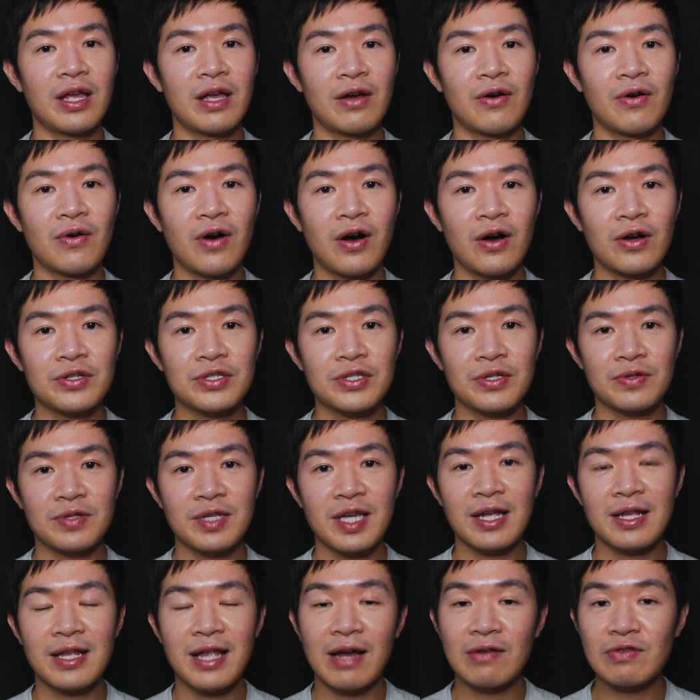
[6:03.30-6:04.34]
it'll also
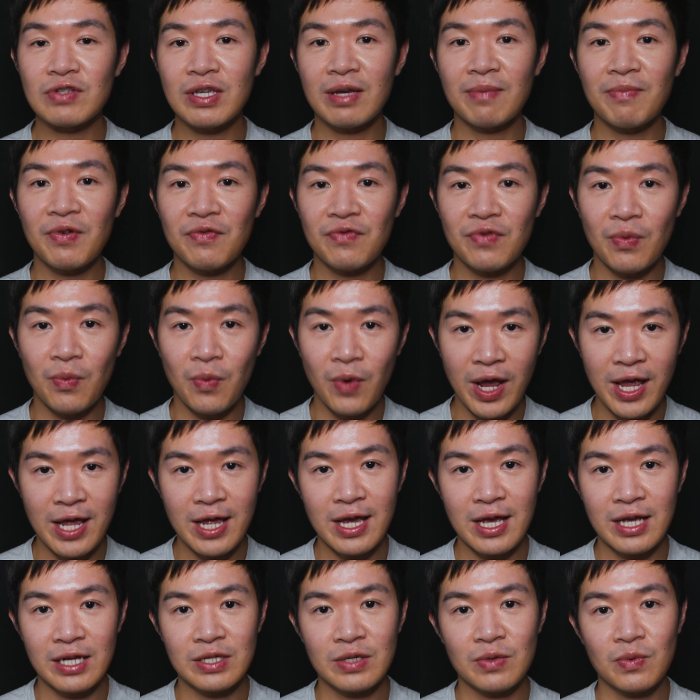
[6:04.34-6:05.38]
take down some of the weight
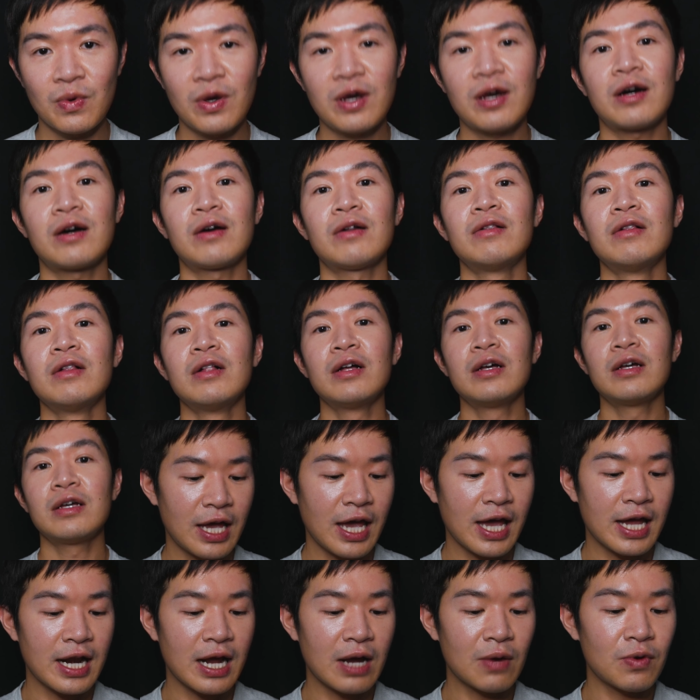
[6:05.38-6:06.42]
as well.
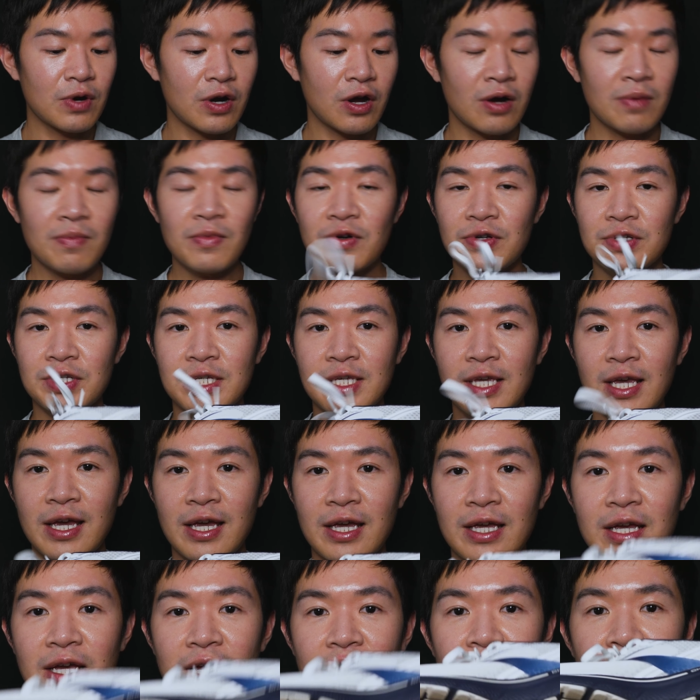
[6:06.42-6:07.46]
And I would almost
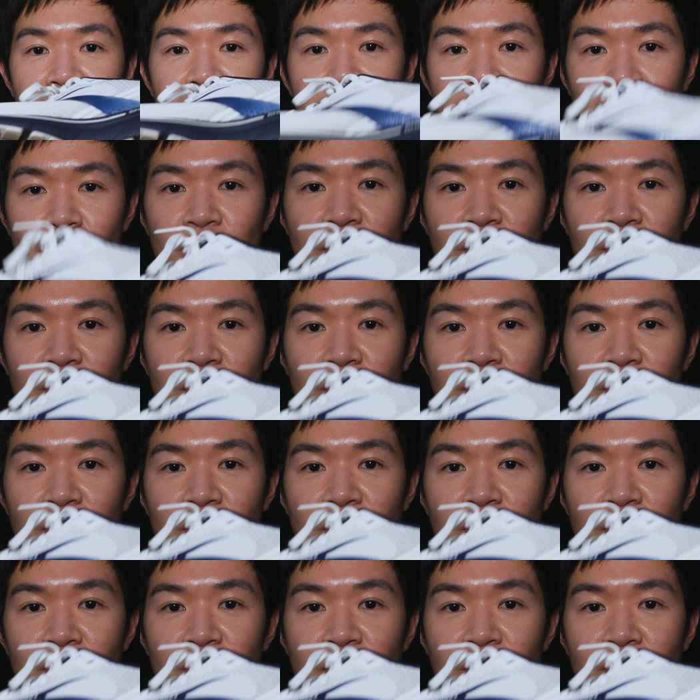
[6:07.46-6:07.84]
say to